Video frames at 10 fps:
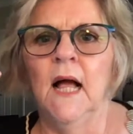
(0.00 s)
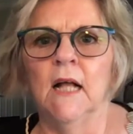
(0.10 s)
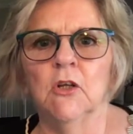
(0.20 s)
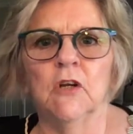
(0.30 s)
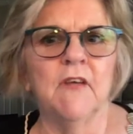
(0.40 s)

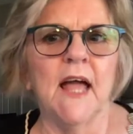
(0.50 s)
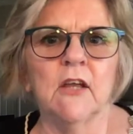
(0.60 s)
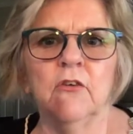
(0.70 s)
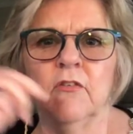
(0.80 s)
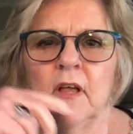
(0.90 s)
a lot of
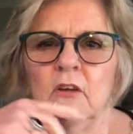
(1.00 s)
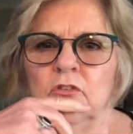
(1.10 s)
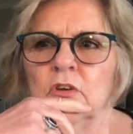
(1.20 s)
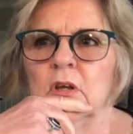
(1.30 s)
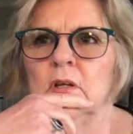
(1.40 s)

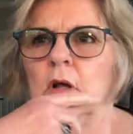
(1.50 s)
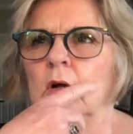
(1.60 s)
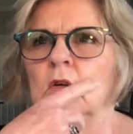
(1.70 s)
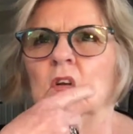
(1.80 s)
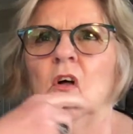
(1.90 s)
accusation,
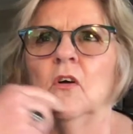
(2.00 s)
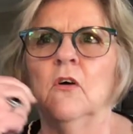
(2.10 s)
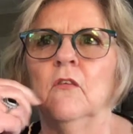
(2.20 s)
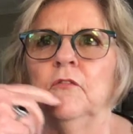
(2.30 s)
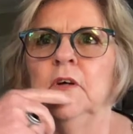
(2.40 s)
a lot
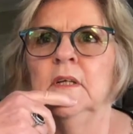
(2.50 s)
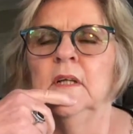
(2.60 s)
of,